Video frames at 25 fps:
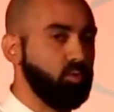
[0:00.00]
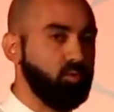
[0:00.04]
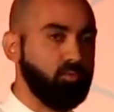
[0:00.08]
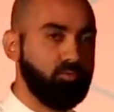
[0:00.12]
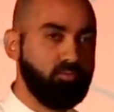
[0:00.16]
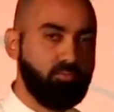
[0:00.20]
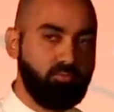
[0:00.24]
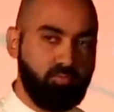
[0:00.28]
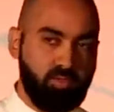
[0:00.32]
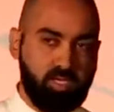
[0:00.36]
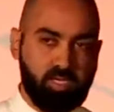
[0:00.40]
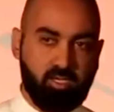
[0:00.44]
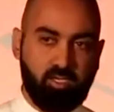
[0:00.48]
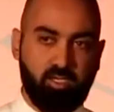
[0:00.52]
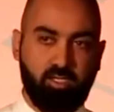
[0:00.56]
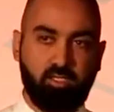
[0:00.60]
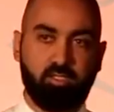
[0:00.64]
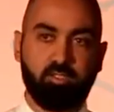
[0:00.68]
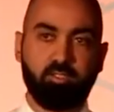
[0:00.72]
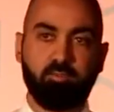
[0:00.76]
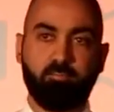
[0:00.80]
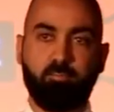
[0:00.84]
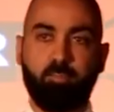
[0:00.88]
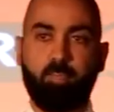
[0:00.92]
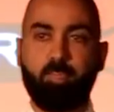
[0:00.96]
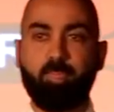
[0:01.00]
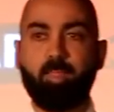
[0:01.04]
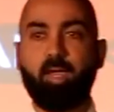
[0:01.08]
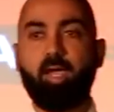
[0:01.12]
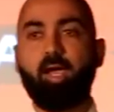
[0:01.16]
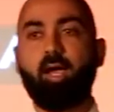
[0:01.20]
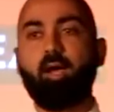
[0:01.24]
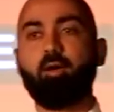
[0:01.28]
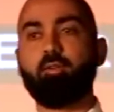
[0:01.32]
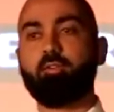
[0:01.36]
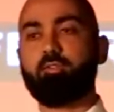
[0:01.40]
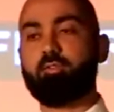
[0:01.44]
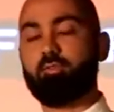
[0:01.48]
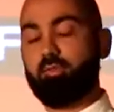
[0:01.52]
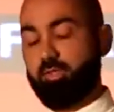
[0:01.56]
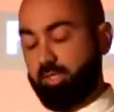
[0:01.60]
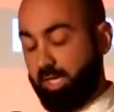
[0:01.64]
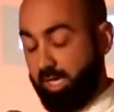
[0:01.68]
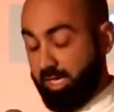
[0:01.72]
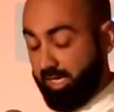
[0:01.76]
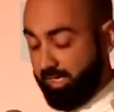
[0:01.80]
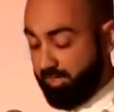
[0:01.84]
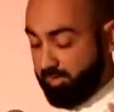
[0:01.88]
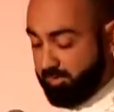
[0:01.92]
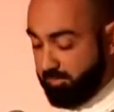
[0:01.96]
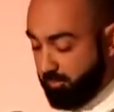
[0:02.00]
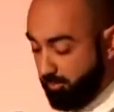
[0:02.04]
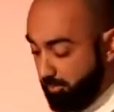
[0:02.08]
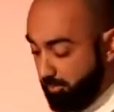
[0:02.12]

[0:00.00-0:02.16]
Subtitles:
where your fear is